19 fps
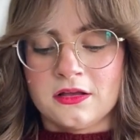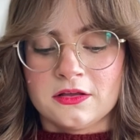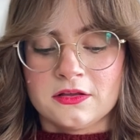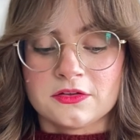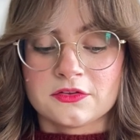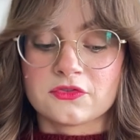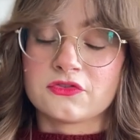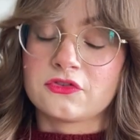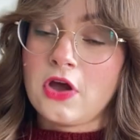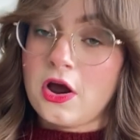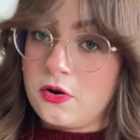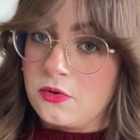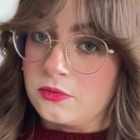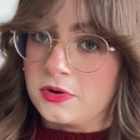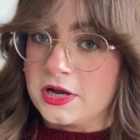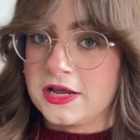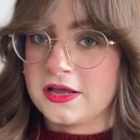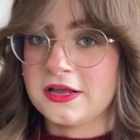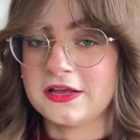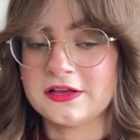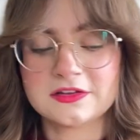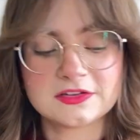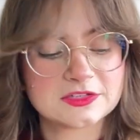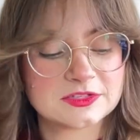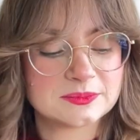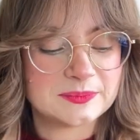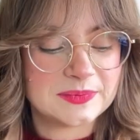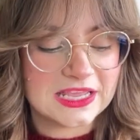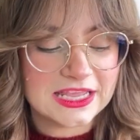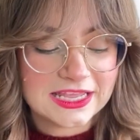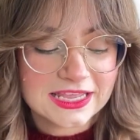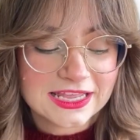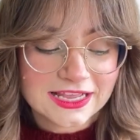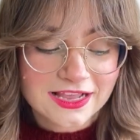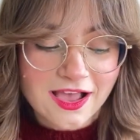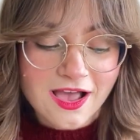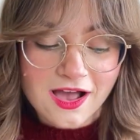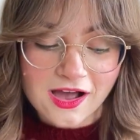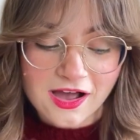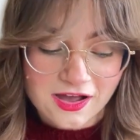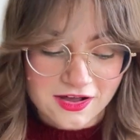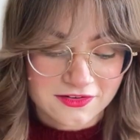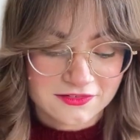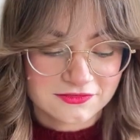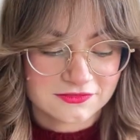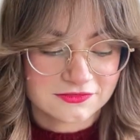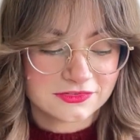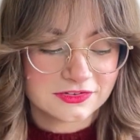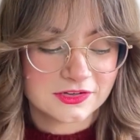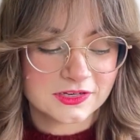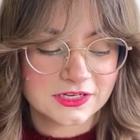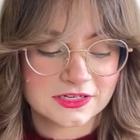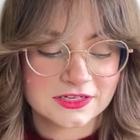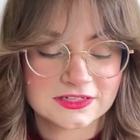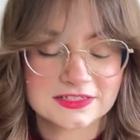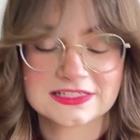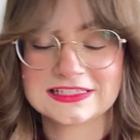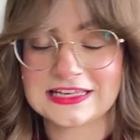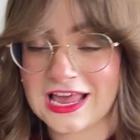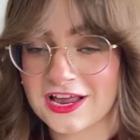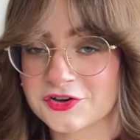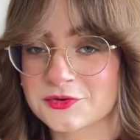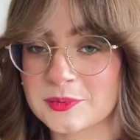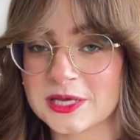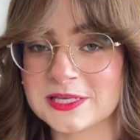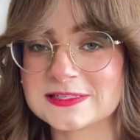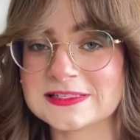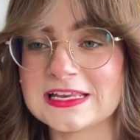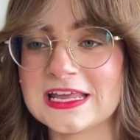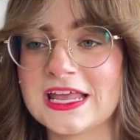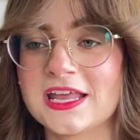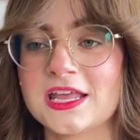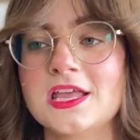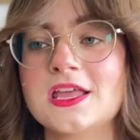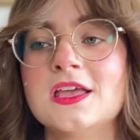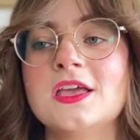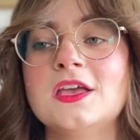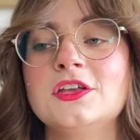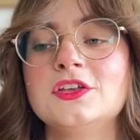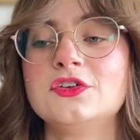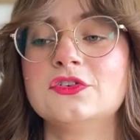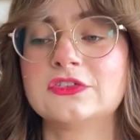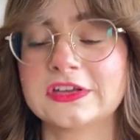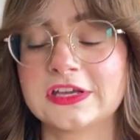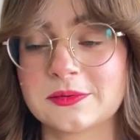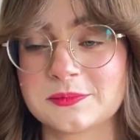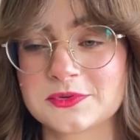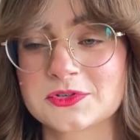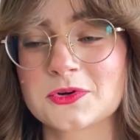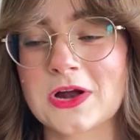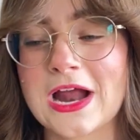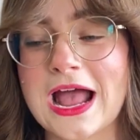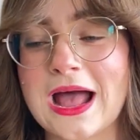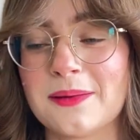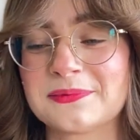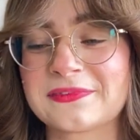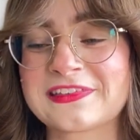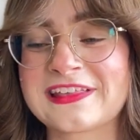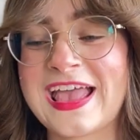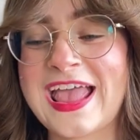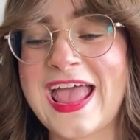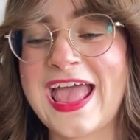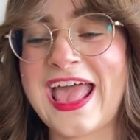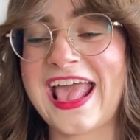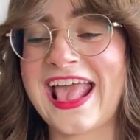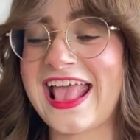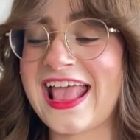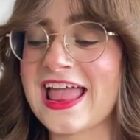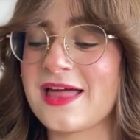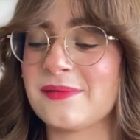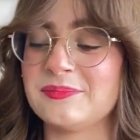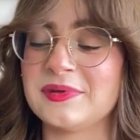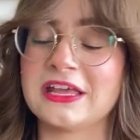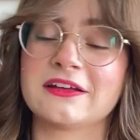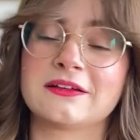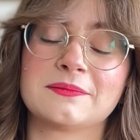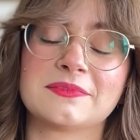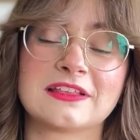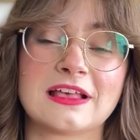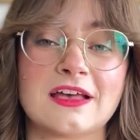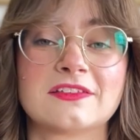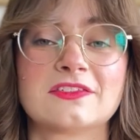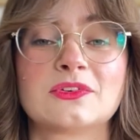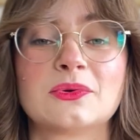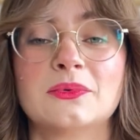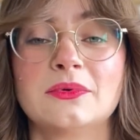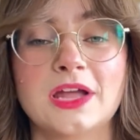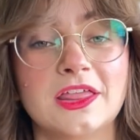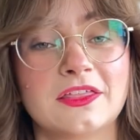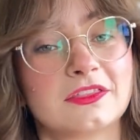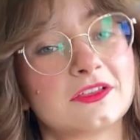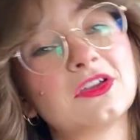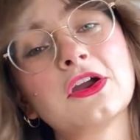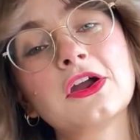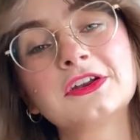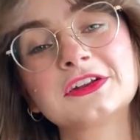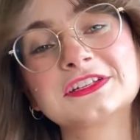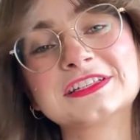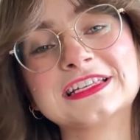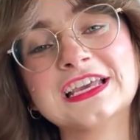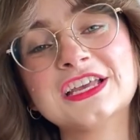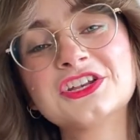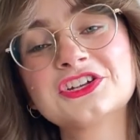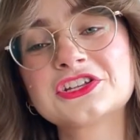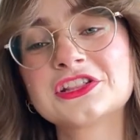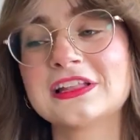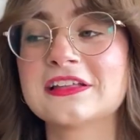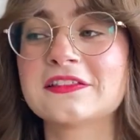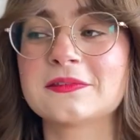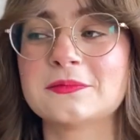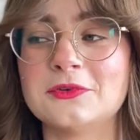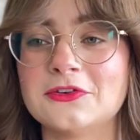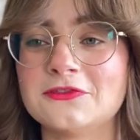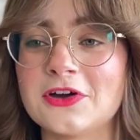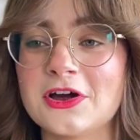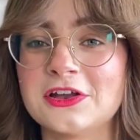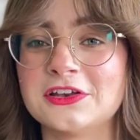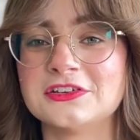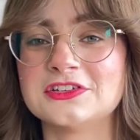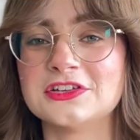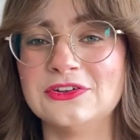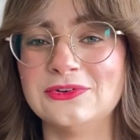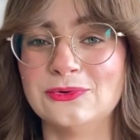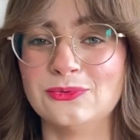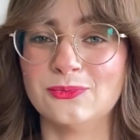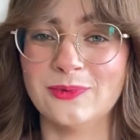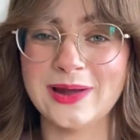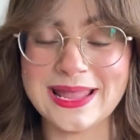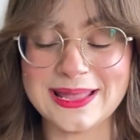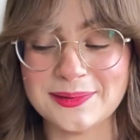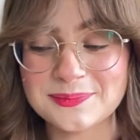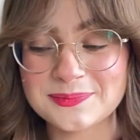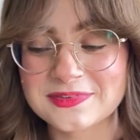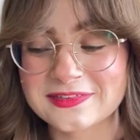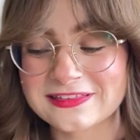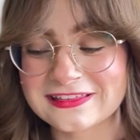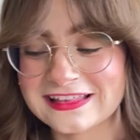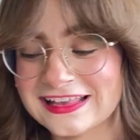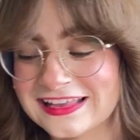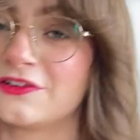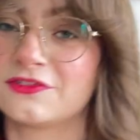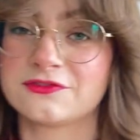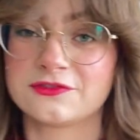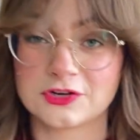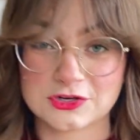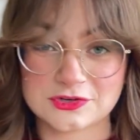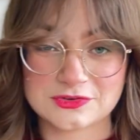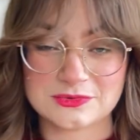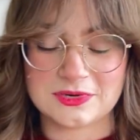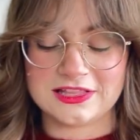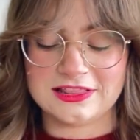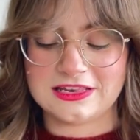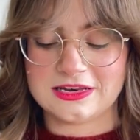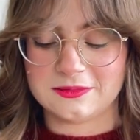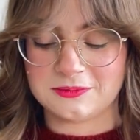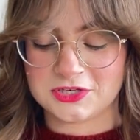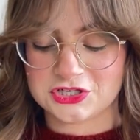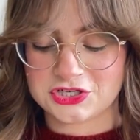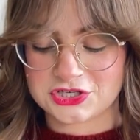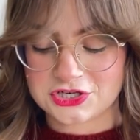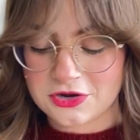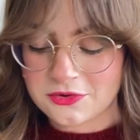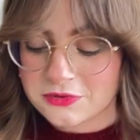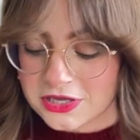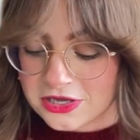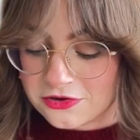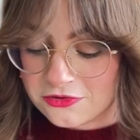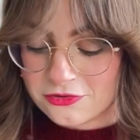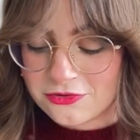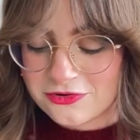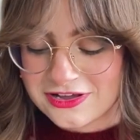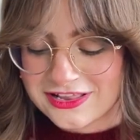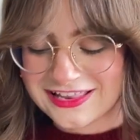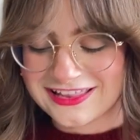So, speaking of stash busting, using up scraps, and being obsessed with garter stitch, let's move on to whips. The first one that I'm going to show you